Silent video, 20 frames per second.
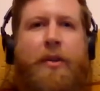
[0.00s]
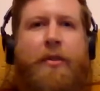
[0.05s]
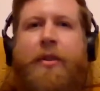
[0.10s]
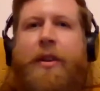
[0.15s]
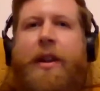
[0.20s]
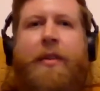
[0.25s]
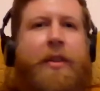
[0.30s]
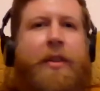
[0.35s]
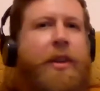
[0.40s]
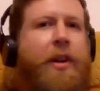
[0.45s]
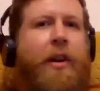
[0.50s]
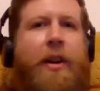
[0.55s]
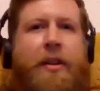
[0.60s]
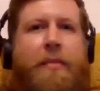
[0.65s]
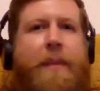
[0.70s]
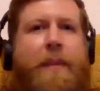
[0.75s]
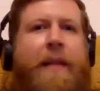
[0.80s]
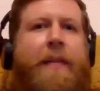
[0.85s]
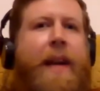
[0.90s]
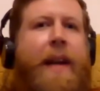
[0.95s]
And so these are going to
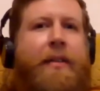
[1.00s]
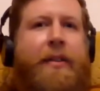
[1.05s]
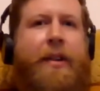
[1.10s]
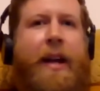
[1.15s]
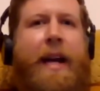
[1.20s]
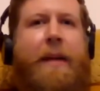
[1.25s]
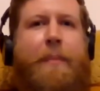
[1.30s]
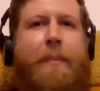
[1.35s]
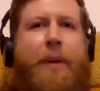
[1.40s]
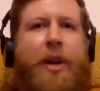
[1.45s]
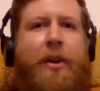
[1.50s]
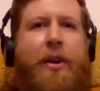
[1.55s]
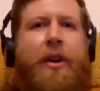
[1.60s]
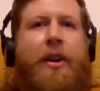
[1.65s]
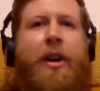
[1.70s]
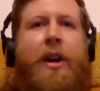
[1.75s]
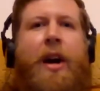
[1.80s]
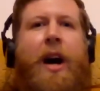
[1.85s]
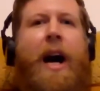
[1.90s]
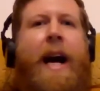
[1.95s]
be things like, you know,
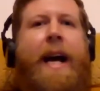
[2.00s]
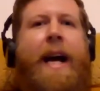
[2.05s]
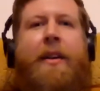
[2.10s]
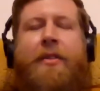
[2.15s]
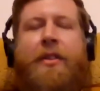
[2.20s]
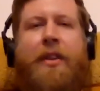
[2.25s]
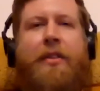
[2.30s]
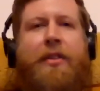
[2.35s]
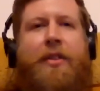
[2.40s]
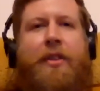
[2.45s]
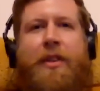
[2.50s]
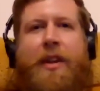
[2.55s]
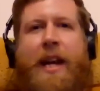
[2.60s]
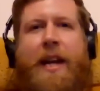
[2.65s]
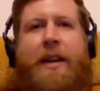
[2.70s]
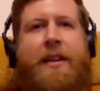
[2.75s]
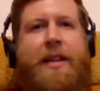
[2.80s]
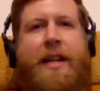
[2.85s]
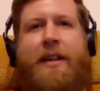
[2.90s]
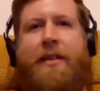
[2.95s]
I exist as an
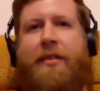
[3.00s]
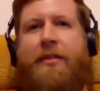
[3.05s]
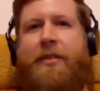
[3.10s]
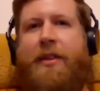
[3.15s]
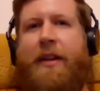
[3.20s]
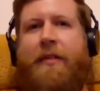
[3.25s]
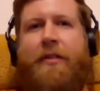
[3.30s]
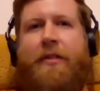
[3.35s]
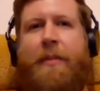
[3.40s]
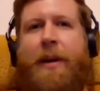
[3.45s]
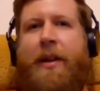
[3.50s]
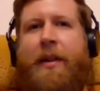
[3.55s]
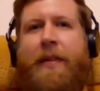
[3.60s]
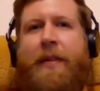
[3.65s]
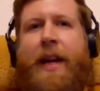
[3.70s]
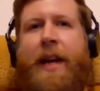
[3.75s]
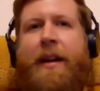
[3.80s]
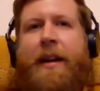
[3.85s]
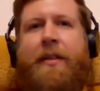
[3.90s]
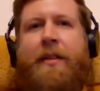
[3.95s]
entity distinct from other
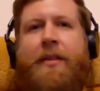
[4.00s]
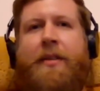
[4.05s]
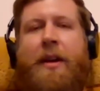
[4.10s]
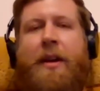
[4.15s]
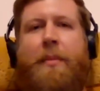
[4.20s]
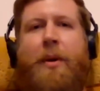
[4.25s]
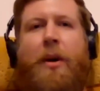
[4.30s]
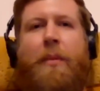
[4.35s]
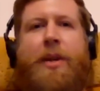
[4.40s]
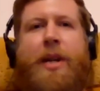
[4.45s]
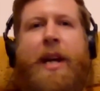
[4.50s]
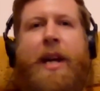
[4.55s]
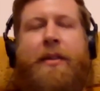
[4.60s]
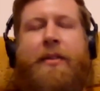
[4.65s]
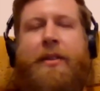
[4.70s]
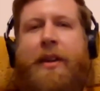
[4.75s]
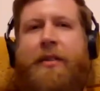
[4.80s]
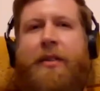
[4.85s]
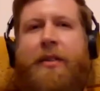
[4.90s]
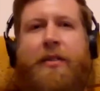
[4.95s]
things, um,
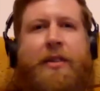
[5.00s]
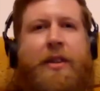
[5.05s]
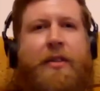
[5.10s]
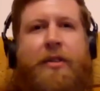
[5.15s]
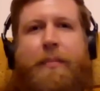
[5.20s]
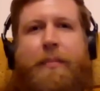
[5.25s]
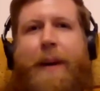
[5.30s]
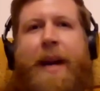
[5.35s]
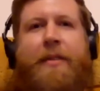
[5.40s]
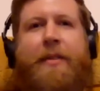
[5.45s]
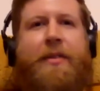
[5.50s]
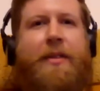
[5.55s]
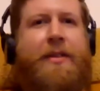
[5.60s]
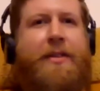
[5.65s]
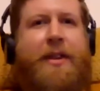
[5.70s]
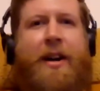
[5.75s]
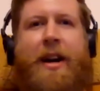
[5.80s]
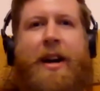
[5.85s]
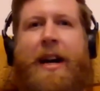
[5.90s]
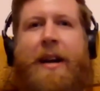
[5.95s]
objects exist in space and
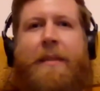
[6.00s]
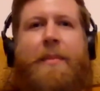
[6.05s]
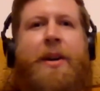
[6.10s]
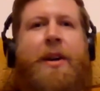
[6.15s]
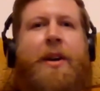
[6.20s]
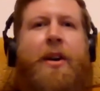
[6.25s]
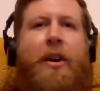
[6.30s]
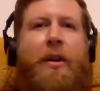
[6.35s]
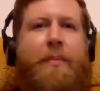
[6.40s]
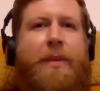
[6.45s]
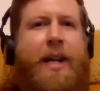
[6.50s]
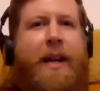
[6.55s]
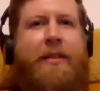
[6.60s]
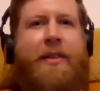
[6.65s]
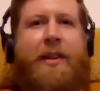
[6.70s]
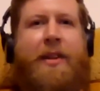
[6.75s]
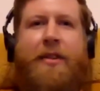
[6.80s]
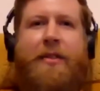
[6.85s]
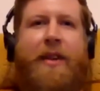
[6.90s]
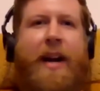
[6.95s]
time,
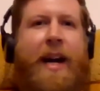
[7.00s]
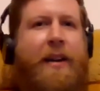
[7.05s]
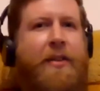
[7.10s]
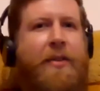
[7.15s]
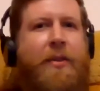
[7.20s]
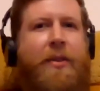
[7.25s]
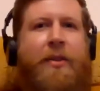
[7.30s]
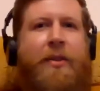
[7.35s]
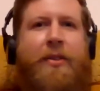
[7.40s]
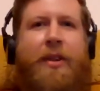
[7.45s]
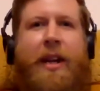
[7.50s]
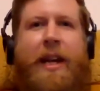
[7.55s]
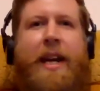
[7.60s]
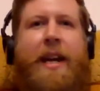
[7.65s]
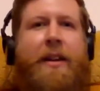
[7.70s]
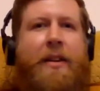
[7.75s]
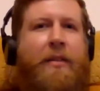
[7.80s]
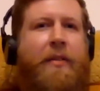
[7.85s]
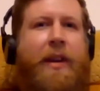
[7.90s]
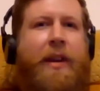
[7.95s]
objects interact causally,
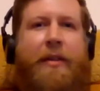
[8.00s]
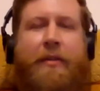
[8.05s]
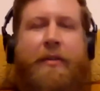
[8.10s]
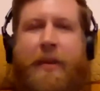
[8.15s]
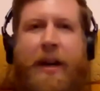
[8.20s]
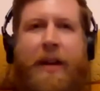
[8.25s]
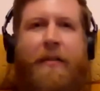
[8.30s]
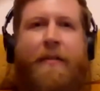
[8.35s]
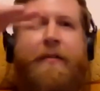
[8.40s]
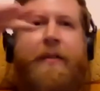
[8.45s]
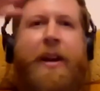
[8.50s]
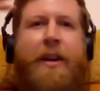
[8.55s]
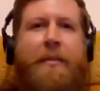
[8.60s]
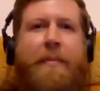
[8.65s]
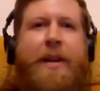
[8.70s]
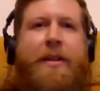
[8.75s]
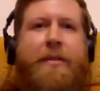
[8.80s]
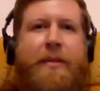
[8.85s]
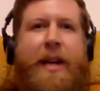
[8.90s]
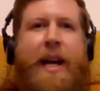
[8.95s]
you know, all these really
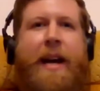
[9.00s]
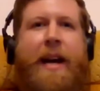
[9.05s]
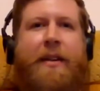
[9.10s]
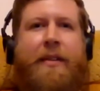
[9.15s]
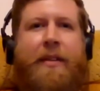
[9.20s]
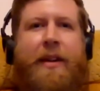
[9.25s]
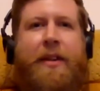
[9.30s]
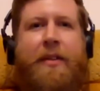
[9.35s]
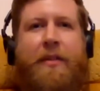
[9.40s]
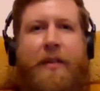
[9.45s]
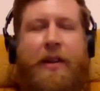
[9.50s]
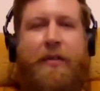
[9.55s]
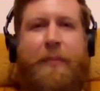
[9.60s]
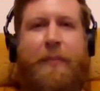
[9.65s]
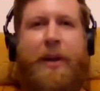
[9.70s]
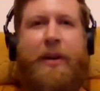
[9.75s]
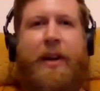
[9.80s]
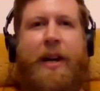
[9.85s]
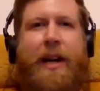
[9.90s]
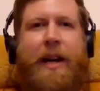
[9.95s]
fundamental categories of
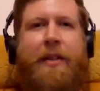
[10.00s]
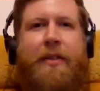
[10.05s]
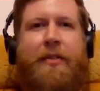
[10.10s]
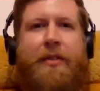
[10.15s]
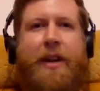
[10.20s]
experience.